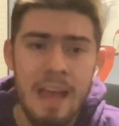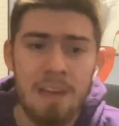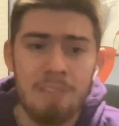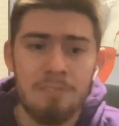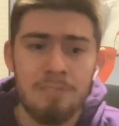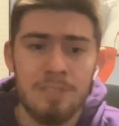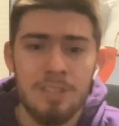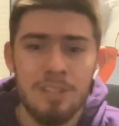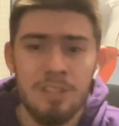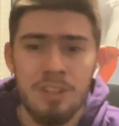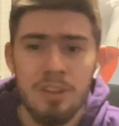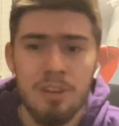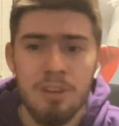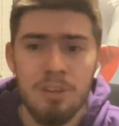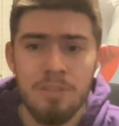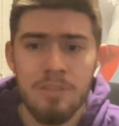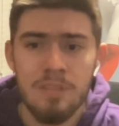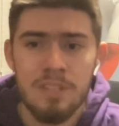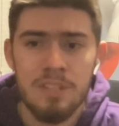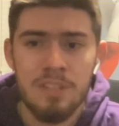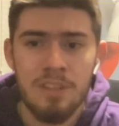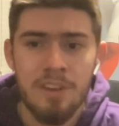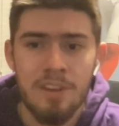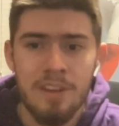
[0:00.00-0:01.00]
slow of
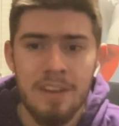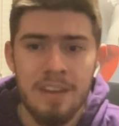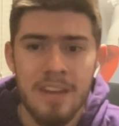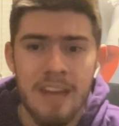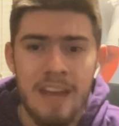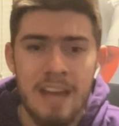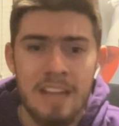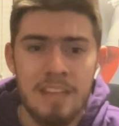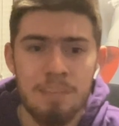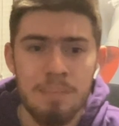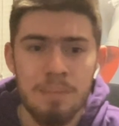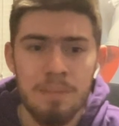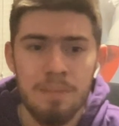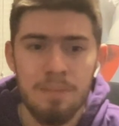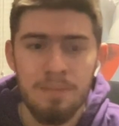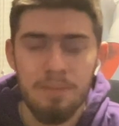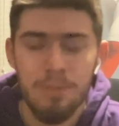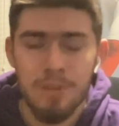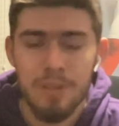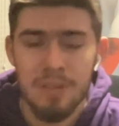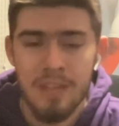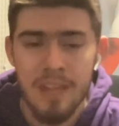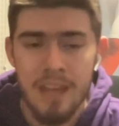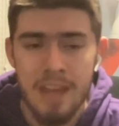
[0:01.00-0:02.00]
a start it has been
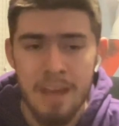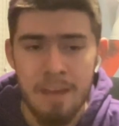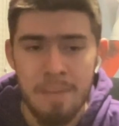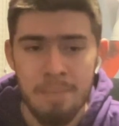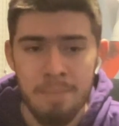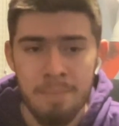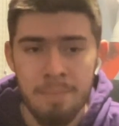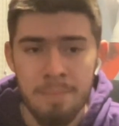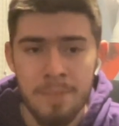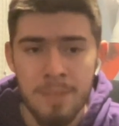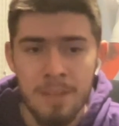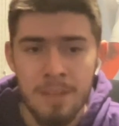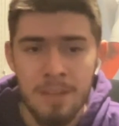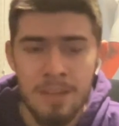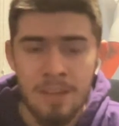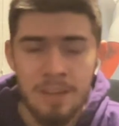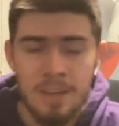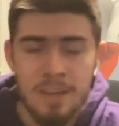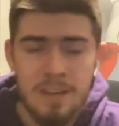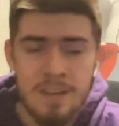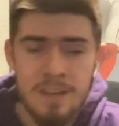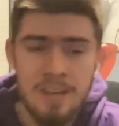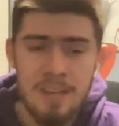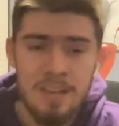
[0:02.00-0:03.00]
for them.
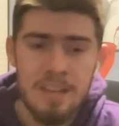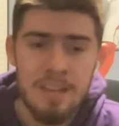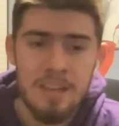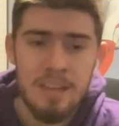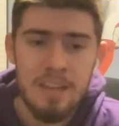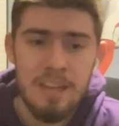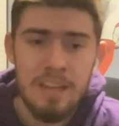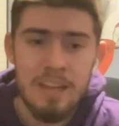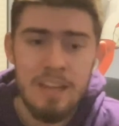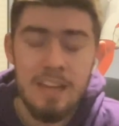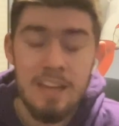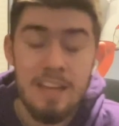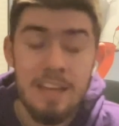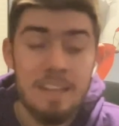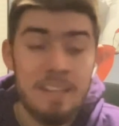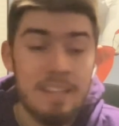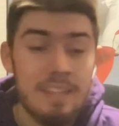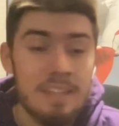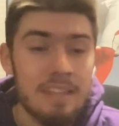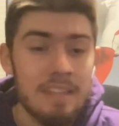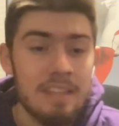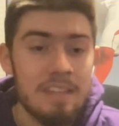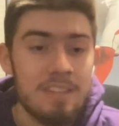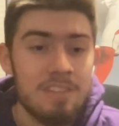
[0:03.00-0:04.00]

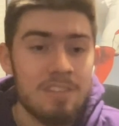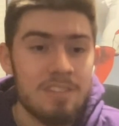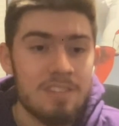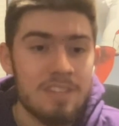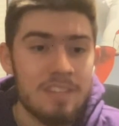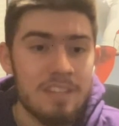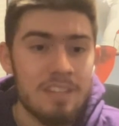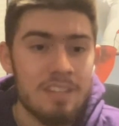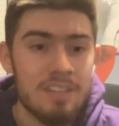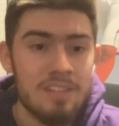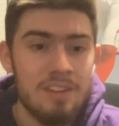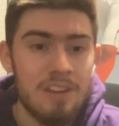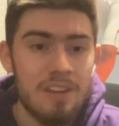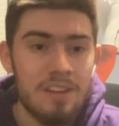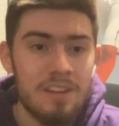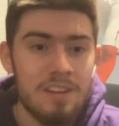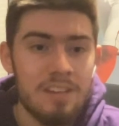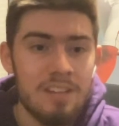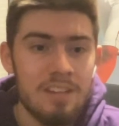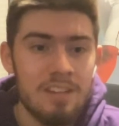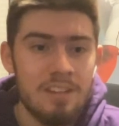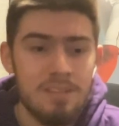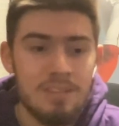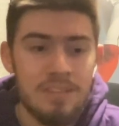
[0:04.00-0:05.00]
It's an interesting
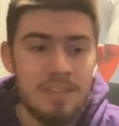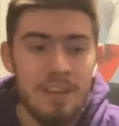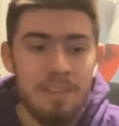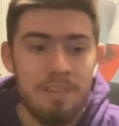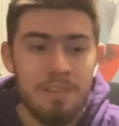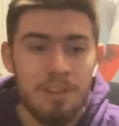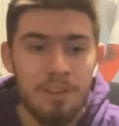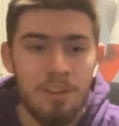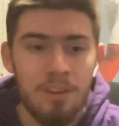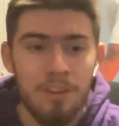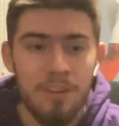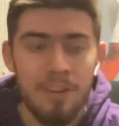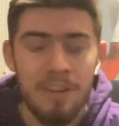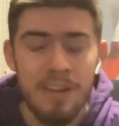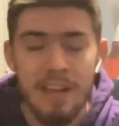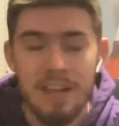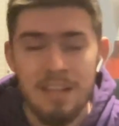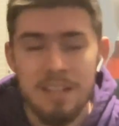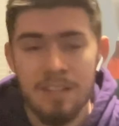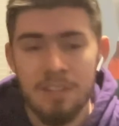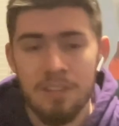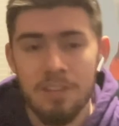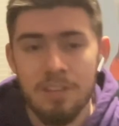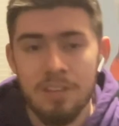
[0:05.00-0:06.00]
start. Steph Curry
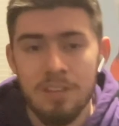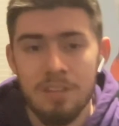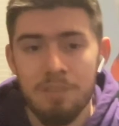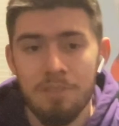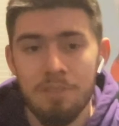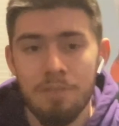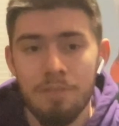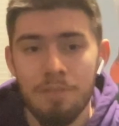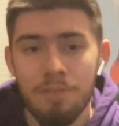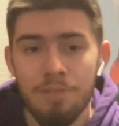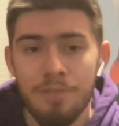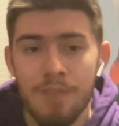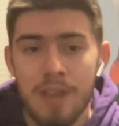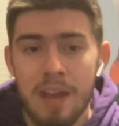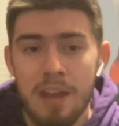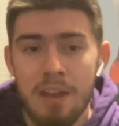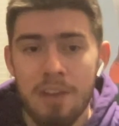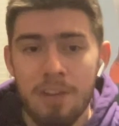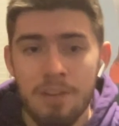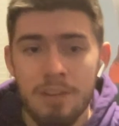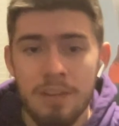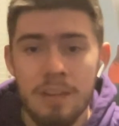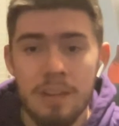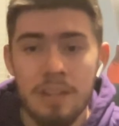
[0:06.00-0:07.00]
has looked
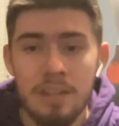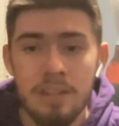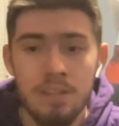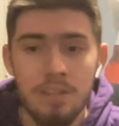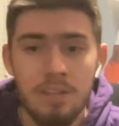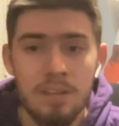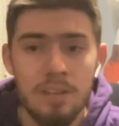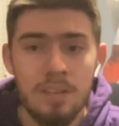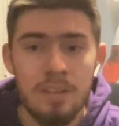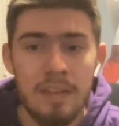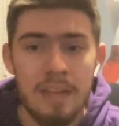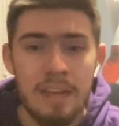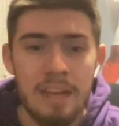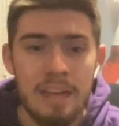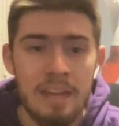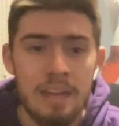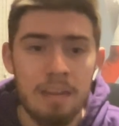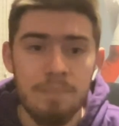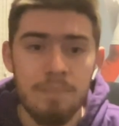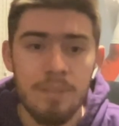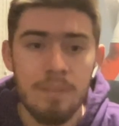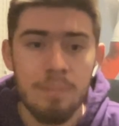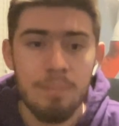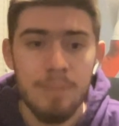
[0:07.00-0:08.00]
he's looked like an
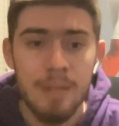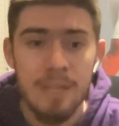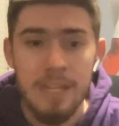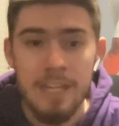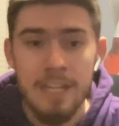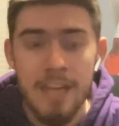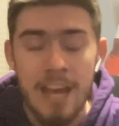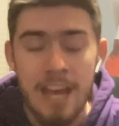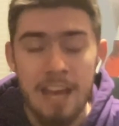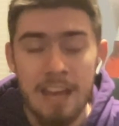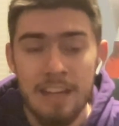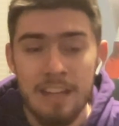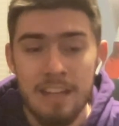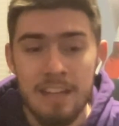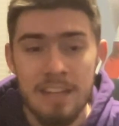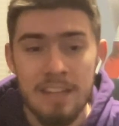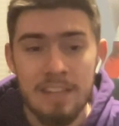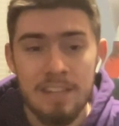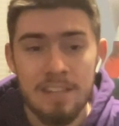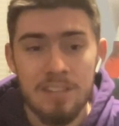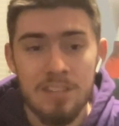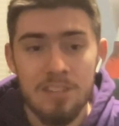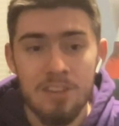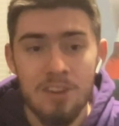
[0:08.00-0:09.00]
MVP
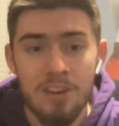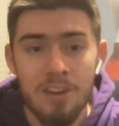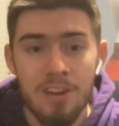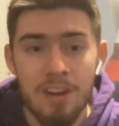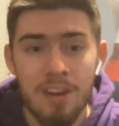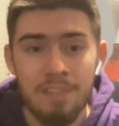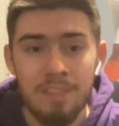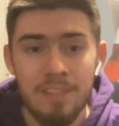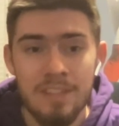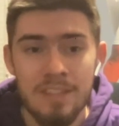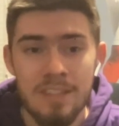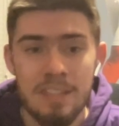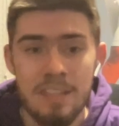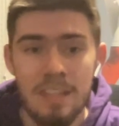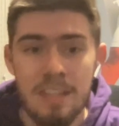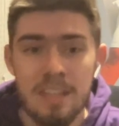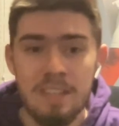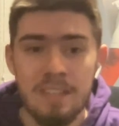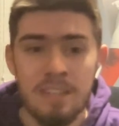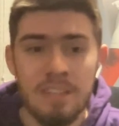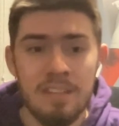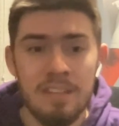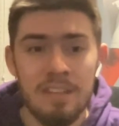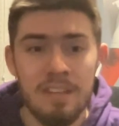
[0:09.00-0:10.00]
candidate to start off this
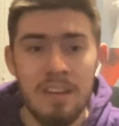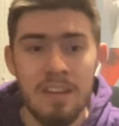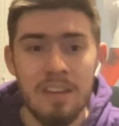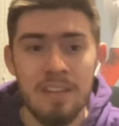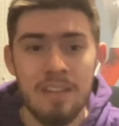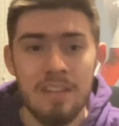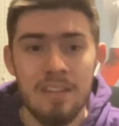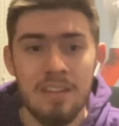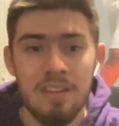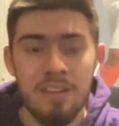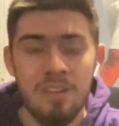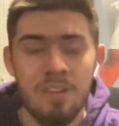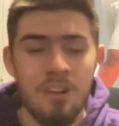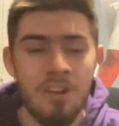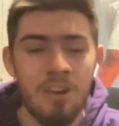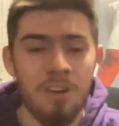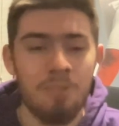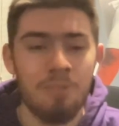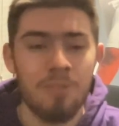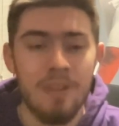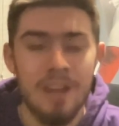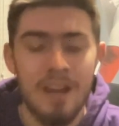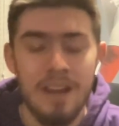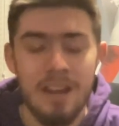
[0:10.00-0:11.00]
season. And
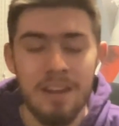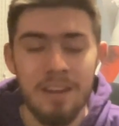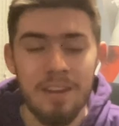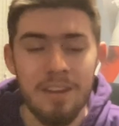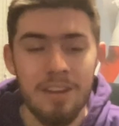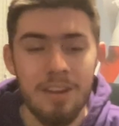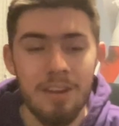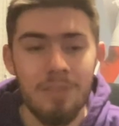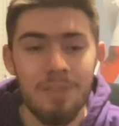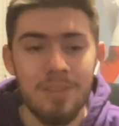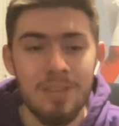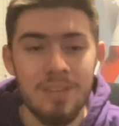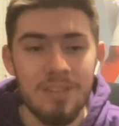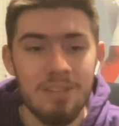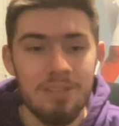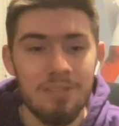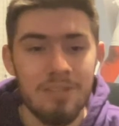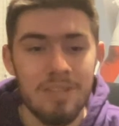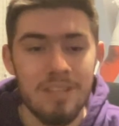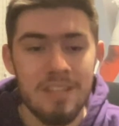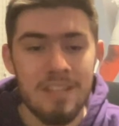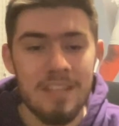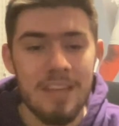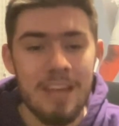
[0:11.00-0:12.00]
no, we're not going to go
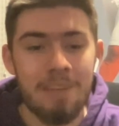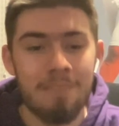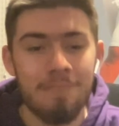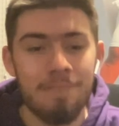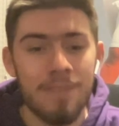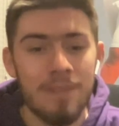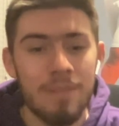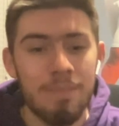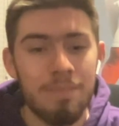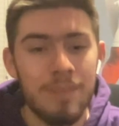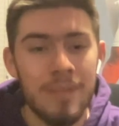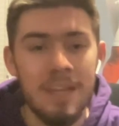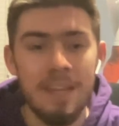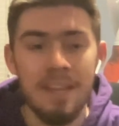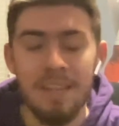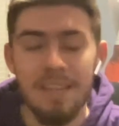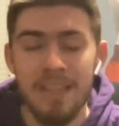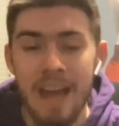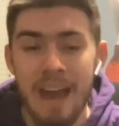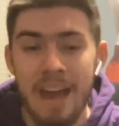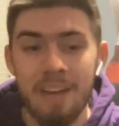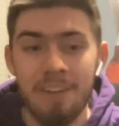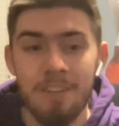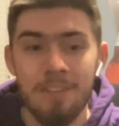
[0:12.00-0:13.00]
into these
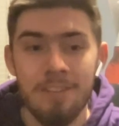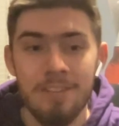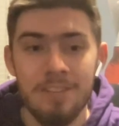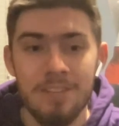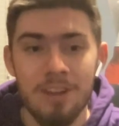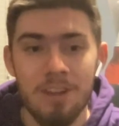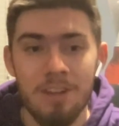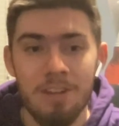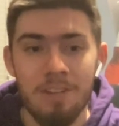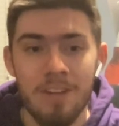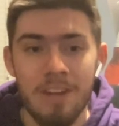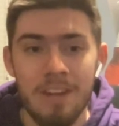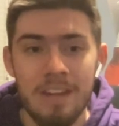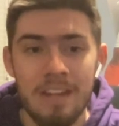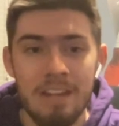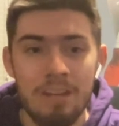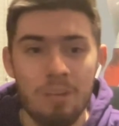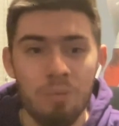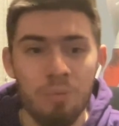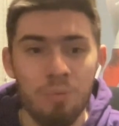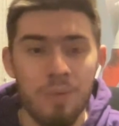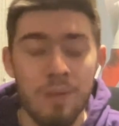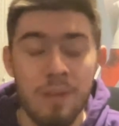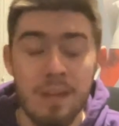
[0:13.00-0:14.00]
MVP ladders already
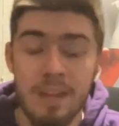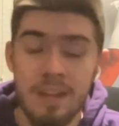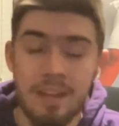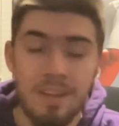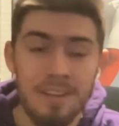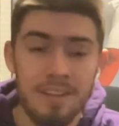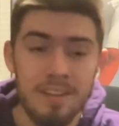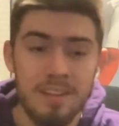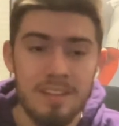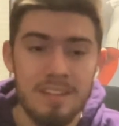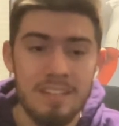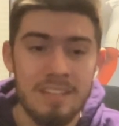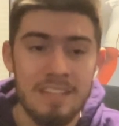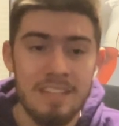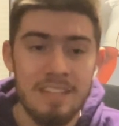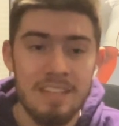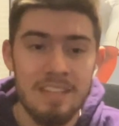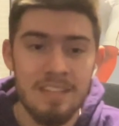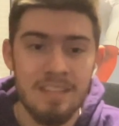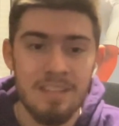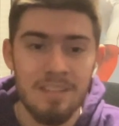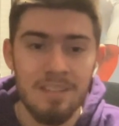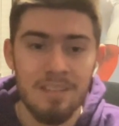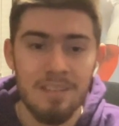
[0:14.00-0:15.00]
a week into the
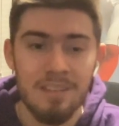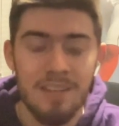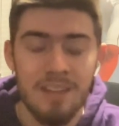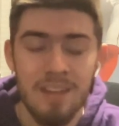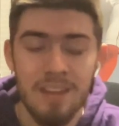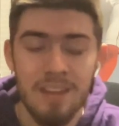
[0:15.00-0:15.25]
season.